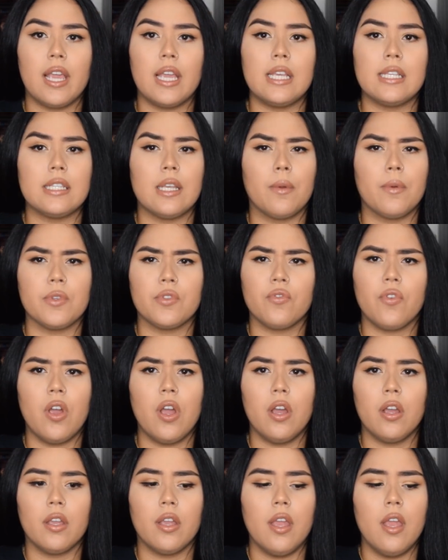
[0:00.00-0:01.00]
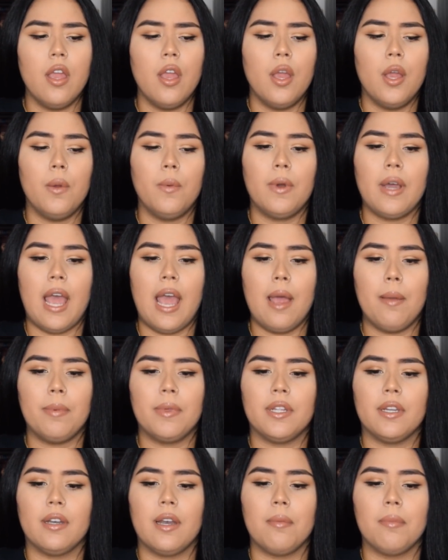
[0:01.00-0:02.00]
He's like, what's wrong? What
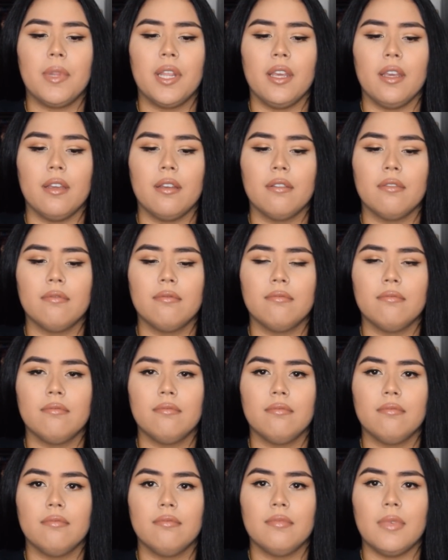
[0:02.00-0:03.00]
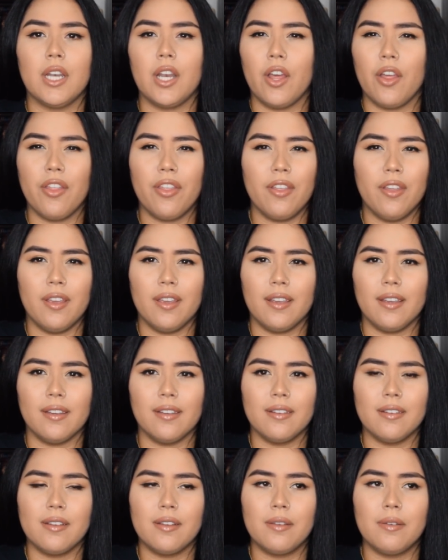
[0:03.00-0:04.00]
happened? And I'm like,
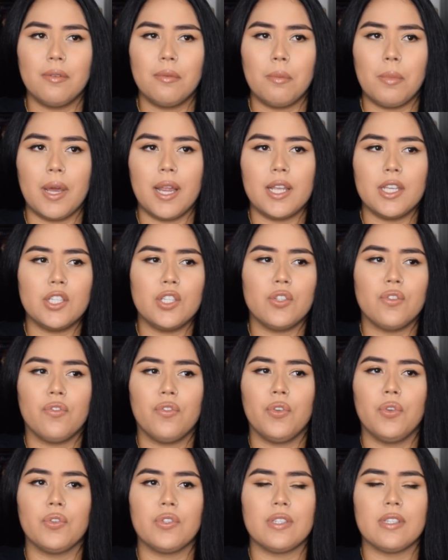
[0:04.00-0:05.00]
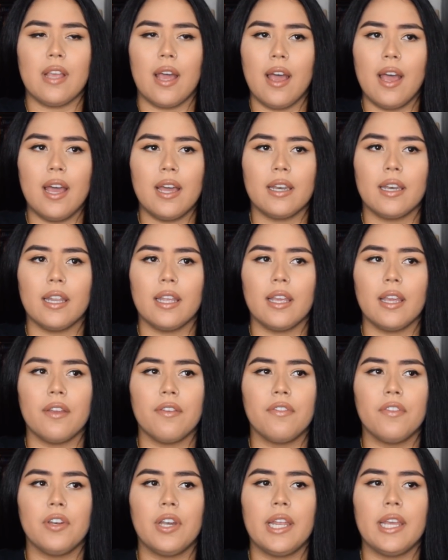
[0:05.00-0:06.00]
nothing. But I just feel sad. Like,
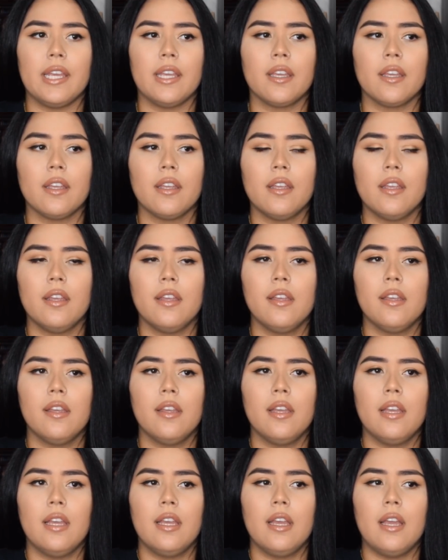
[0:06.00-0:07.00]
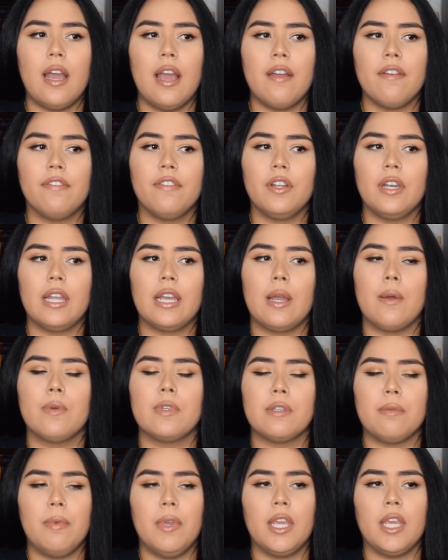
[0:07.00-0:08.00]
I felt like I
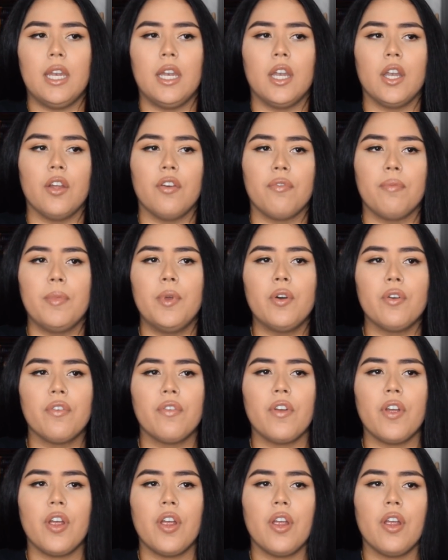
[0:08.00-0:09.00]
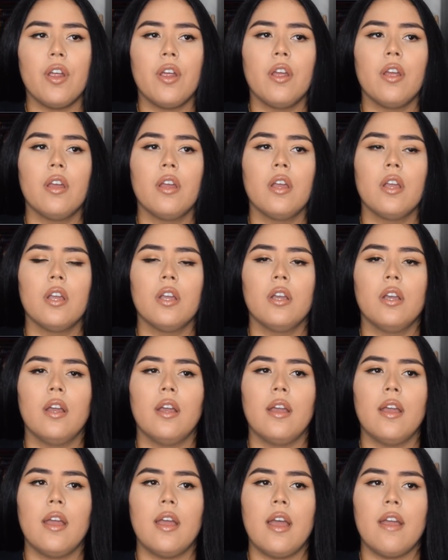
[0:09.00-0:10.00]
wasn't making enough milk for her.
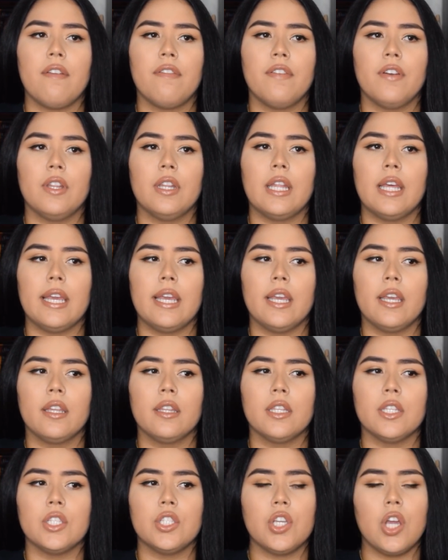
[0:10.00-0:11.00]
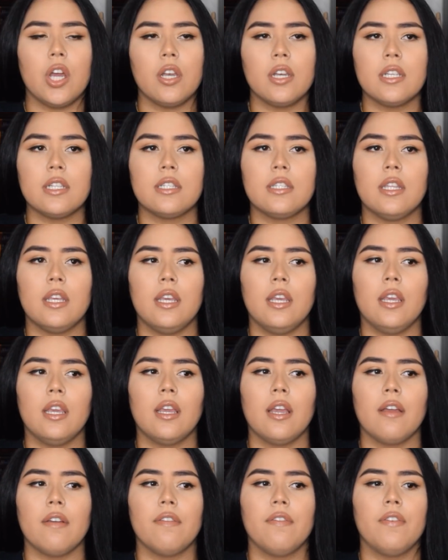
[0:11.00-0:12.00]
I felt like the jaundice thing,
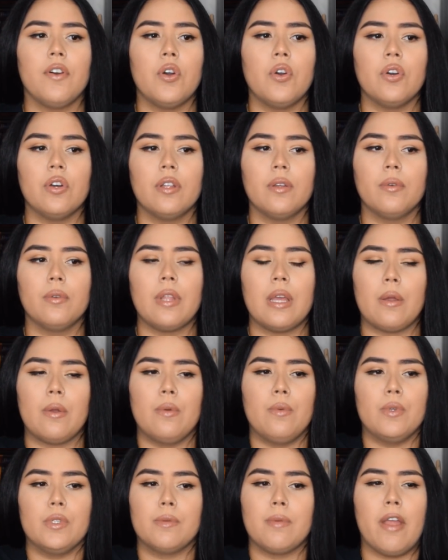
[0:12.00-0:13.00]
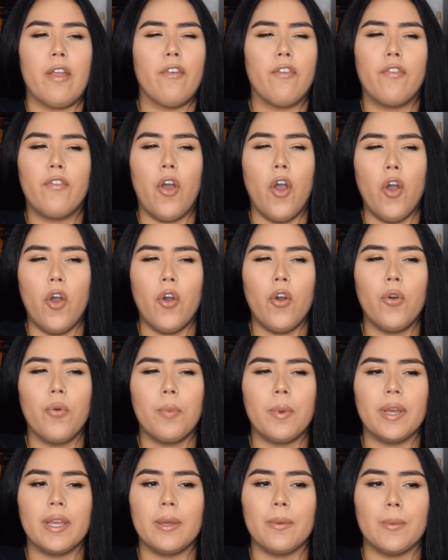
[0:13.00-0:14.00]
I felt like it was my
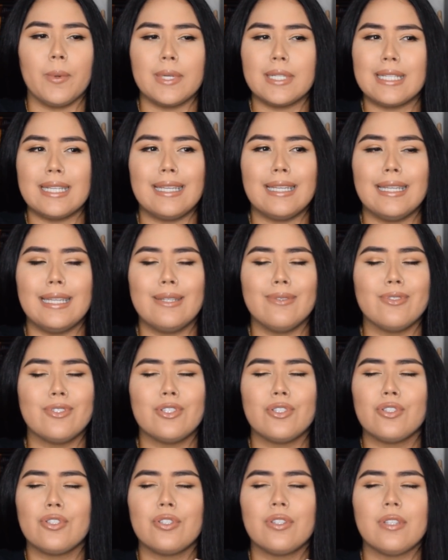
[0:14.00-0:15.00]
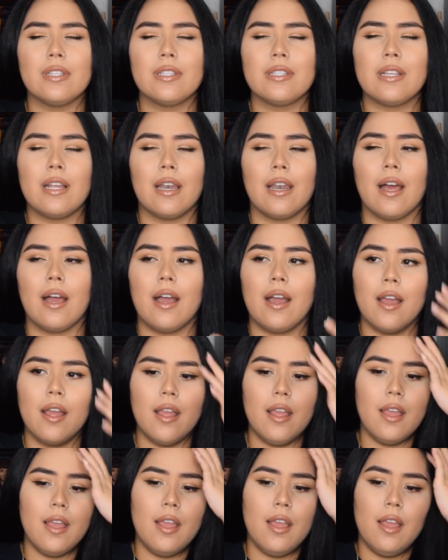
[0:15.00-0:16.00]
fault, but it wasn't. It was just, it's a lot.
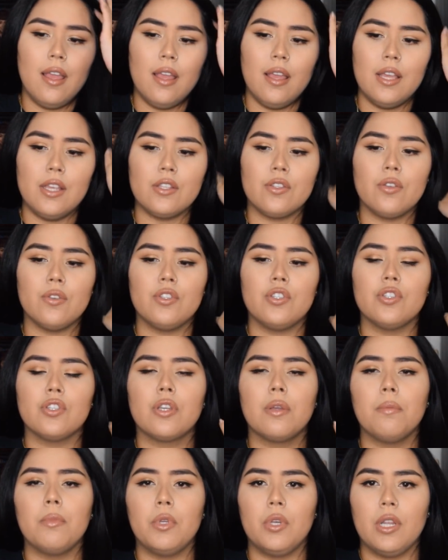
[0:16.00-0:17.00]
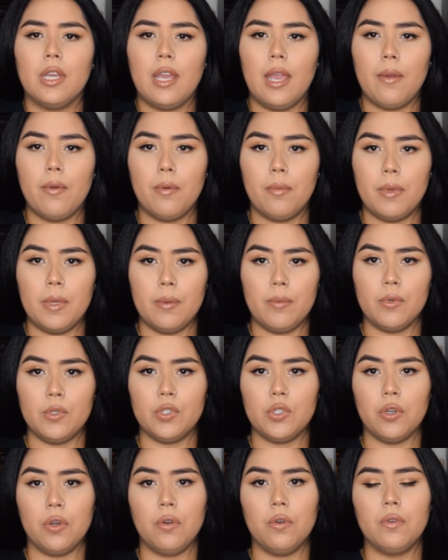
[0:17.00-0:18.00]
So just communicate with people.
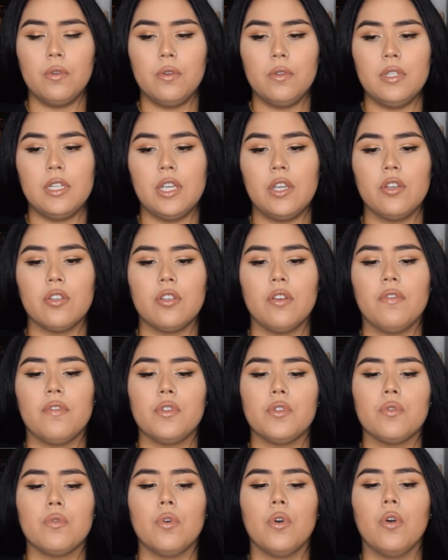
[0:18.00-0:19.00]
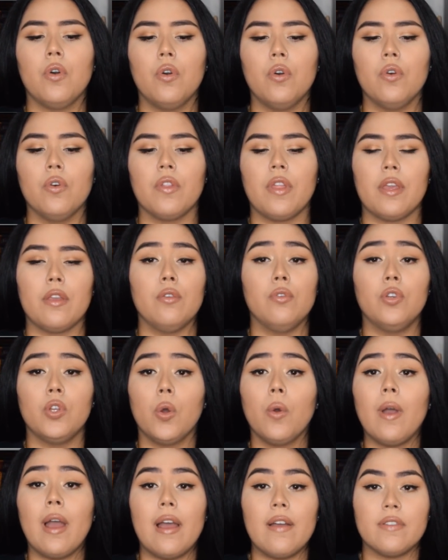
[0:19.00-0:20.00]
Don't dig yourself into a hole that you
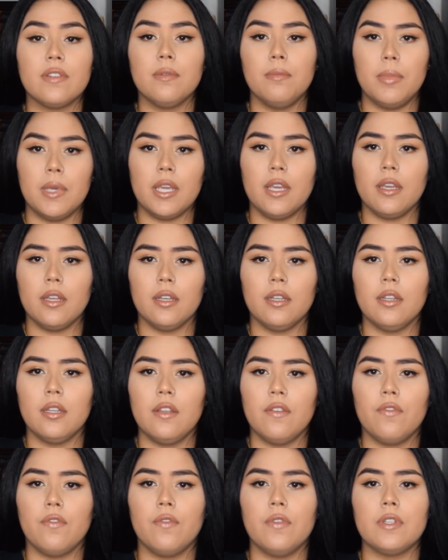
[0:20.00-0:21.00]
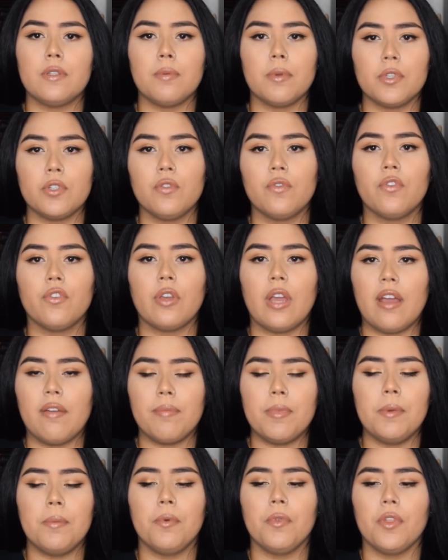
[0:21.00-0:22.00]
don't have to be in, especially if you
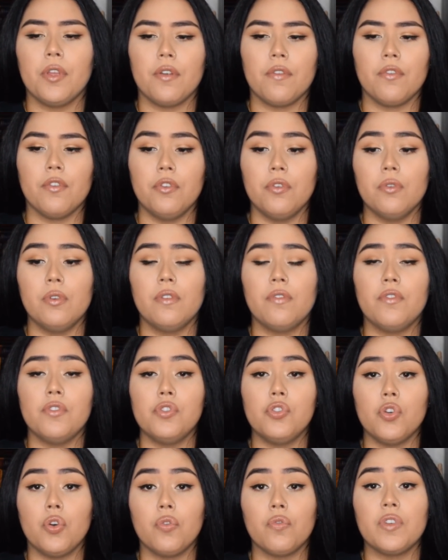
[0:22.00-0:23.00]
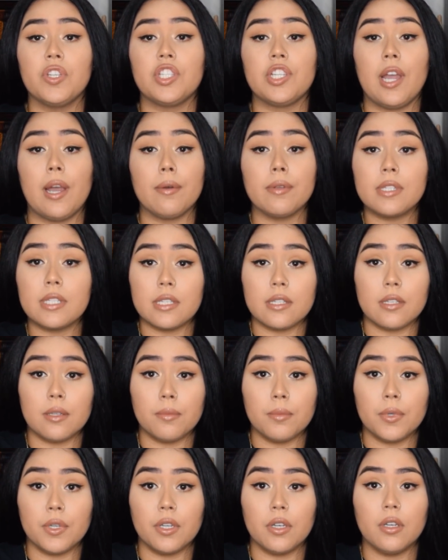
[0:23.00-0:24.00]
have people there for you. If you don't reach out to
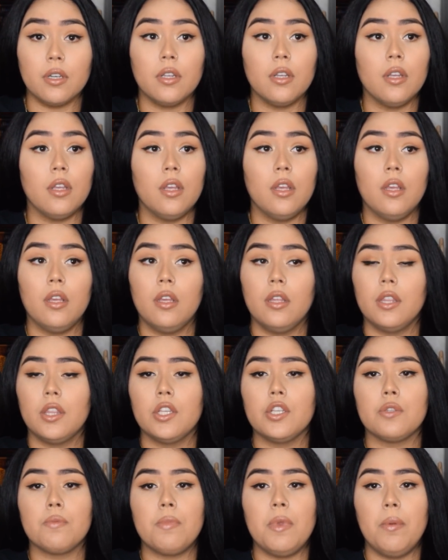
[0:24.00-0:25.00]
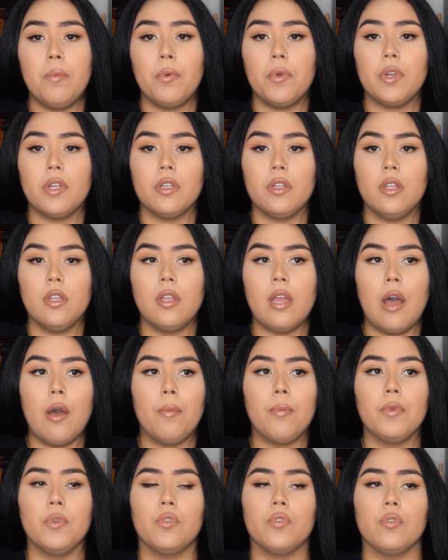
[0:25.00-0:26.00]
someone, there's people to
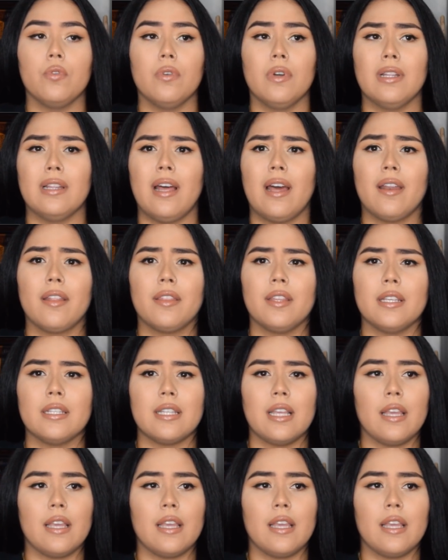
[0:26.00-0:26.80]
help you through a lot of things.